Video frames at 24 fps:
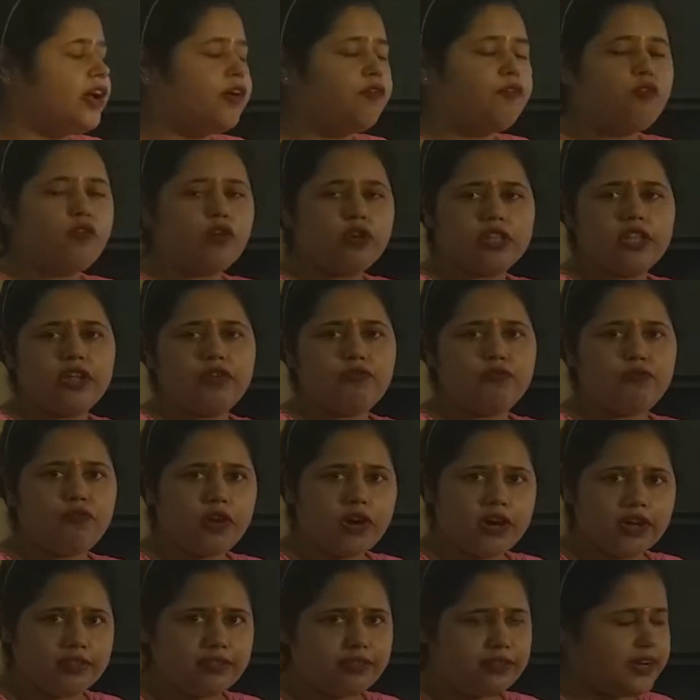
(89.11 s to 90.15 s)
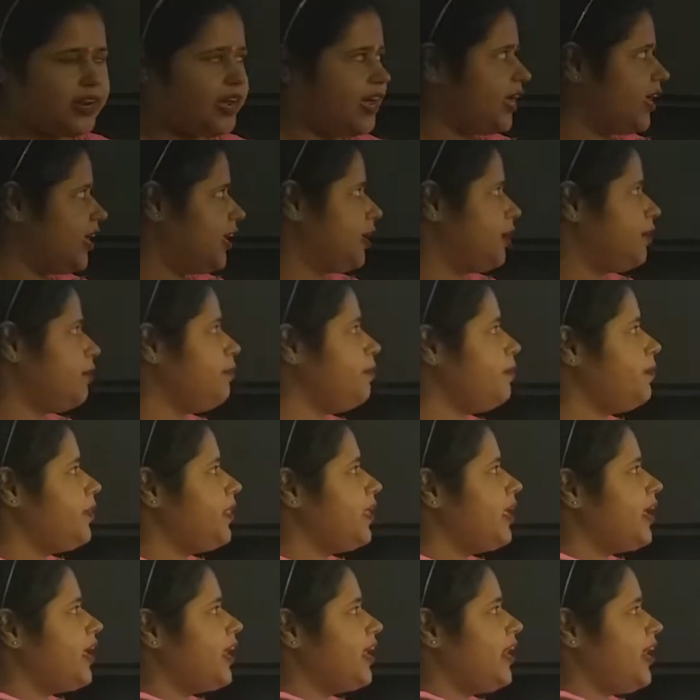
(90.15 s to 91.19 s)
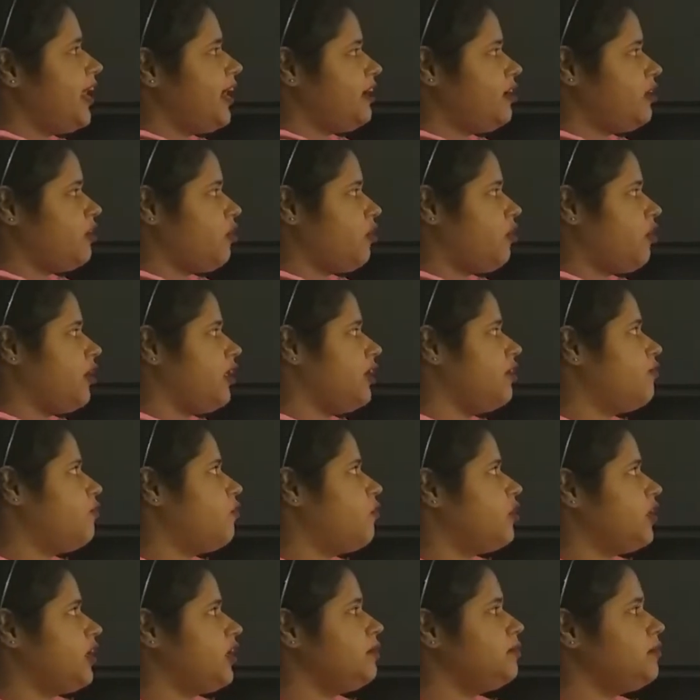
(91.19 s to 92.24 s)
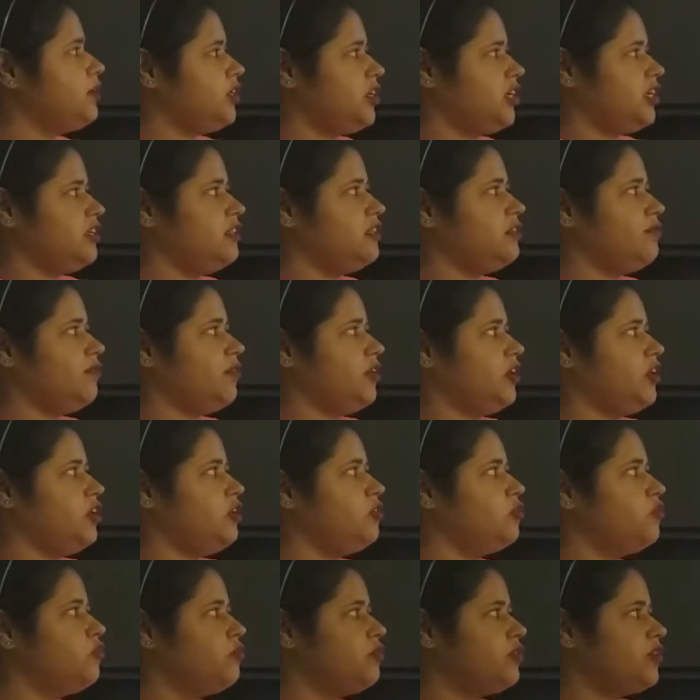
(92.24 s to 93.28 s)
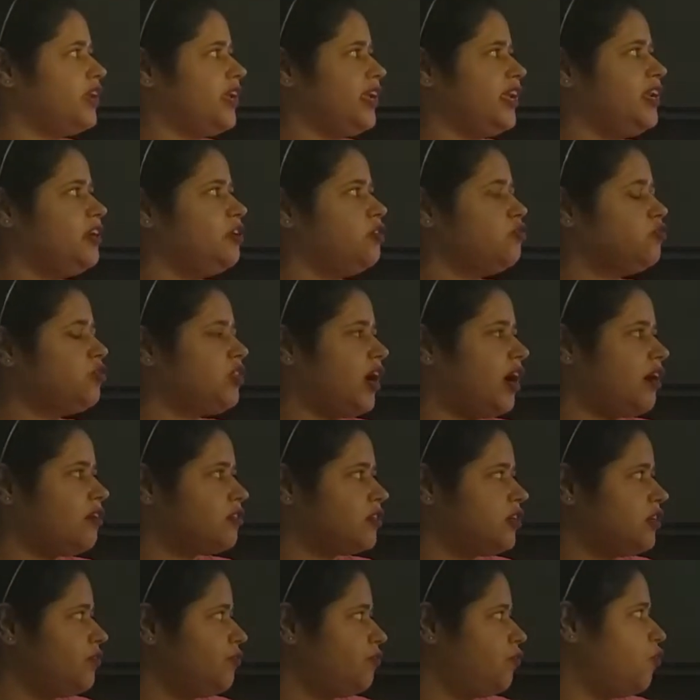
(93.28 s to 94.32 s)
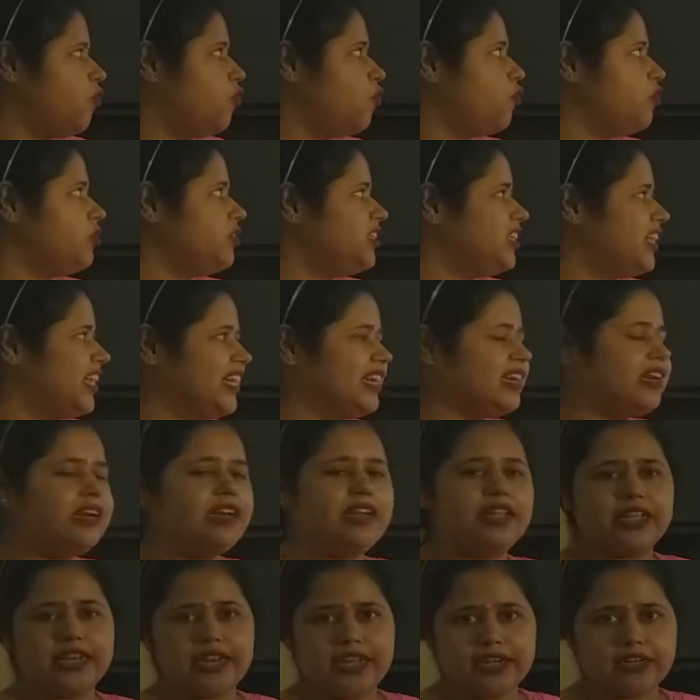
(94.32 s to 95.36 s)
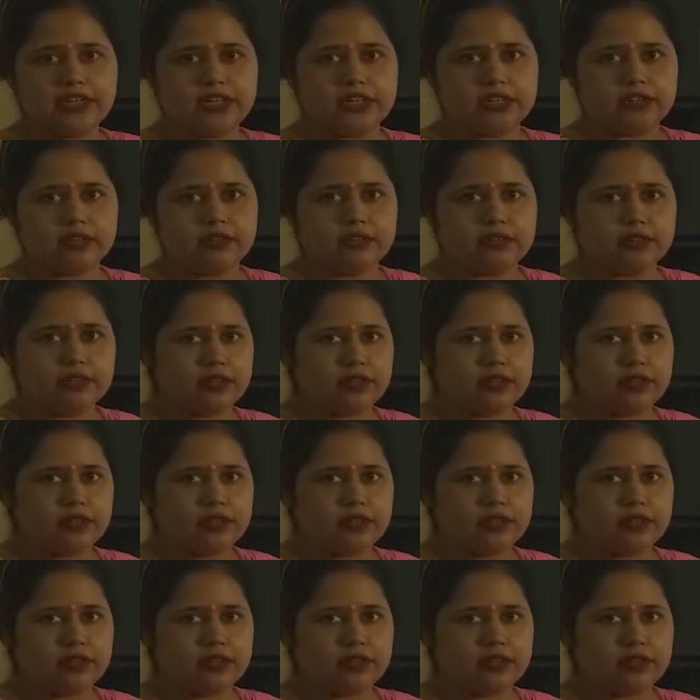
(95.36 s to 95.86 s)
For the first time, electronic voting machines were used in 2004 general elections.